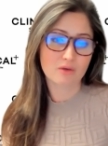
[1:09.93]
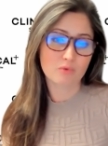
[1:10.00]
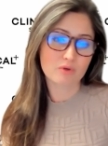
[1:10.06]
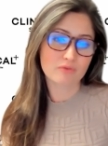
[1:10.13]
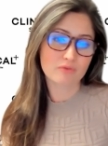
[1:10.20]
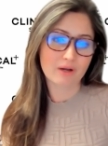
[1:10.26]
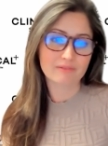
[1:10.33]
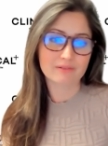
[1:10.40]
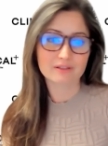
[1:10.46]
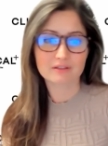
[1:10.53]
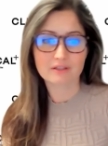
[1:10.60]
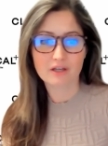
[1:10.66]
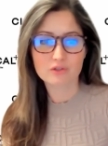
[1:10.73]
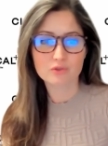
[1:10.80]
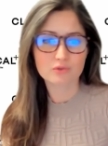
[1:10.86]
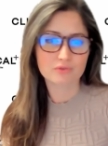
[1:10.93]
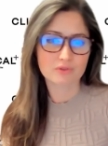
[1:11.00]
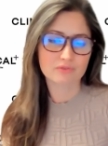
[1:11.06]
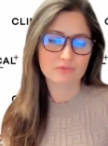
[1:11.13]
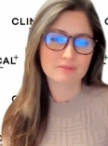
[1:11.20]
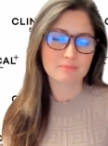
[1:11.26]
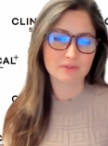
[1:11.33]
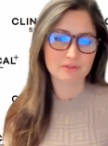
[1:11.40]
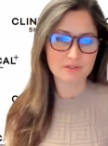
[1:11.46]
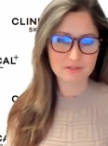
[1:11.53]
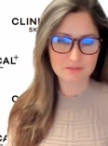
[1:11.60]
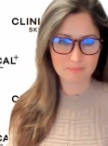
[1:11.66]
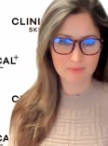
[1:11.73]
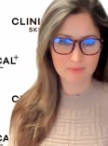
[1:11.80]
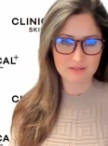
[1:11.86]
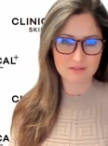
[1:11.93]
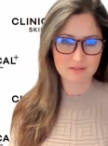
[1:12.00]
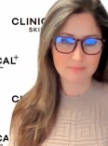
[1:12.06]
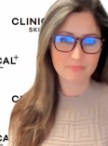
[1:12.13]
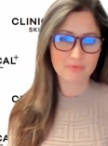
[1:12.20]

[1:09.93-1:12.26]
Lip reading: with roughly 10 to 15 participants.